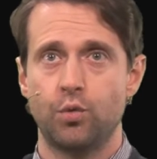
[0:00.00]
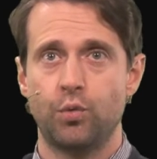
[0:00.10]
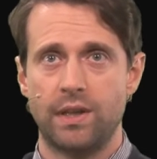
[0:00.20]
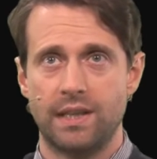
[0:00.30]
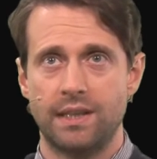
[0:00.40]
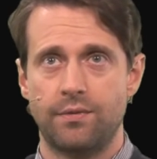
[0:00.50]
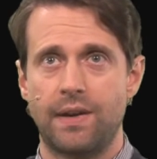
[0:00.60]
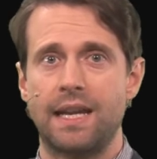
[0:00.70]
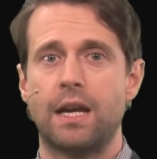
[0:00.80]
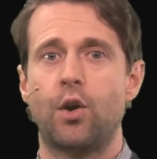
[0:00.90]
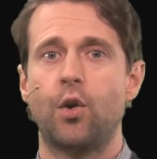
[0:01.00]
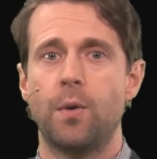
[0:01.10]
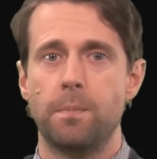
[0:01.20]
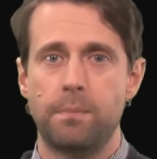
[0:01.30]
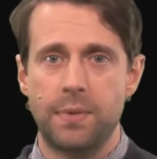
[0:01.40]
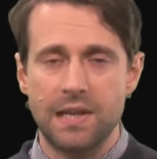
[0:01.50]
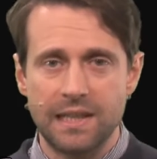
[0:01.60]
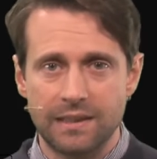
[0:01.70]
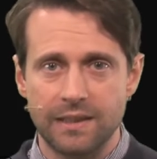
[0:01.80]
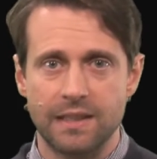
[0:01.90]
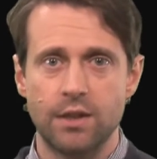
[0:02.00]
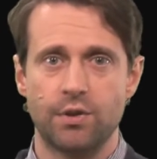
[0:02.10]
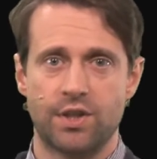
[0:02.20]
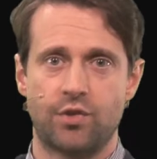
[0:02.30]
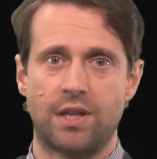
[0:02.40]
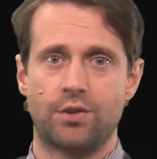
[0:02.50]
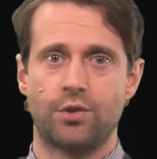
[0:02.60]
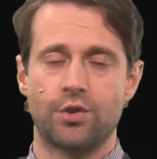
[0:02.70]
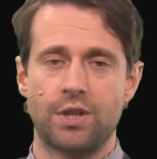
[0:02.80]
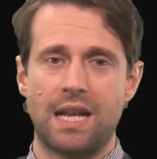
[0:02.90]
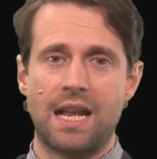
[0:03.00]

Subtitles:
to identify completely new structures